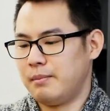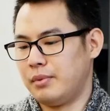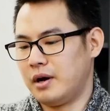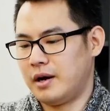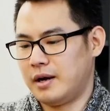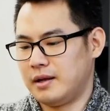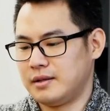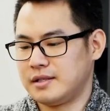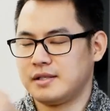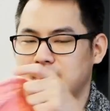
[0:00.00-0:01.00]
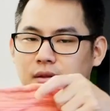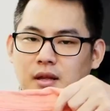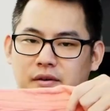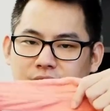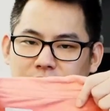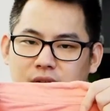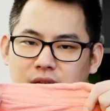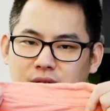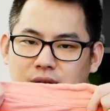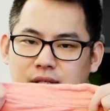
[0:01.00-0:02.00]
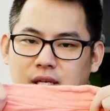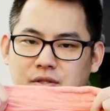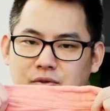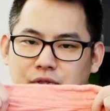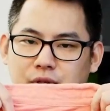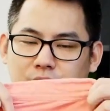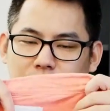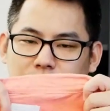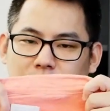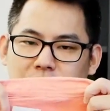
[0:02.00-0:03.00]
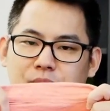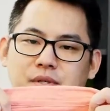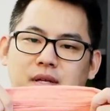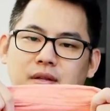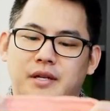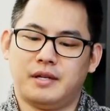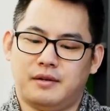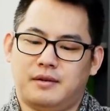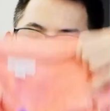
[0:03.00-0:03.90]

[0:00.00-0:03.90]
but this is a Love Linen essential shirt, 100% linen